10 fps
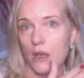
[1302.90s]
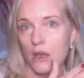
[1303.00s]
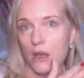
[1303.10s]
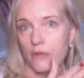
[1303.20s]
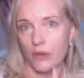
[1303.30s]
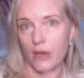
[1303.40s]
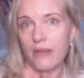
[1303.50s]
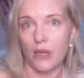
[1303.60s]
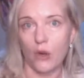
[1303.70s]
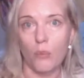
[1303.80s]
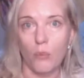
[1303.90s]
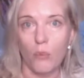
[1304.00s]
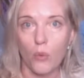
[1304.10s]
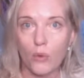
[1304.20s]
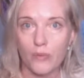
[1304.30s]
if you're having a lot
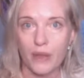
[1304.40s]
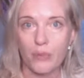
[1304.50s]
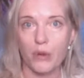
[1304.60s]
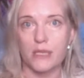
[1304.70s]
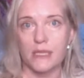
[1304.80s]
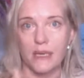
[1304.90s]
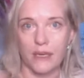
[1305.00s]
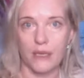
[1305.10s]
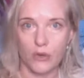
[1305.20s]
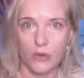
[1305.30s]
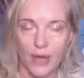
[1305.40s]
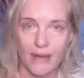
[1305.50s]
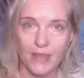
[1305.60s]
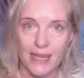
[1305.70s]
more of that protein and now you don't have